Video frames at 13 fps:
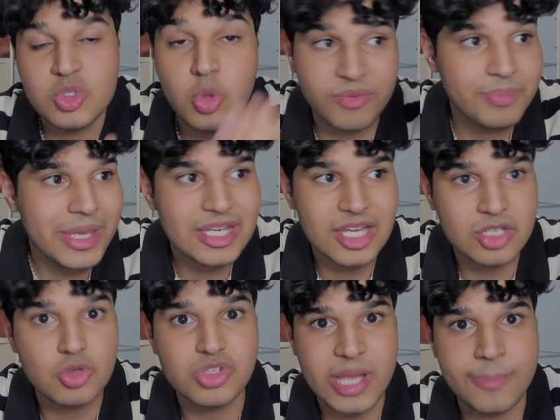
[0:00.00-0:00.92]
You are made it
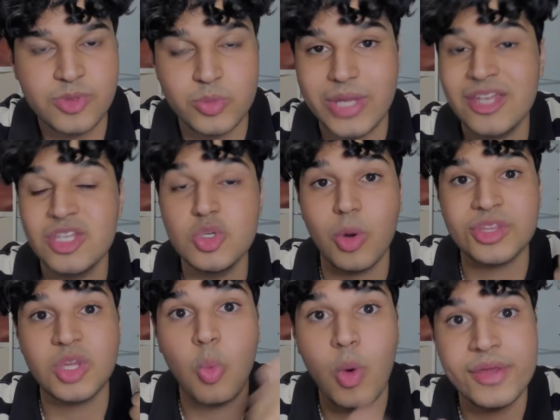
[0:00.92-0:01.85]
into step three and you are
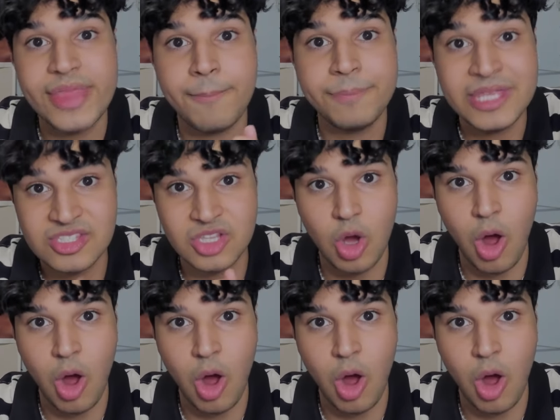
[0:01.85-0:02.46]
the one that beats the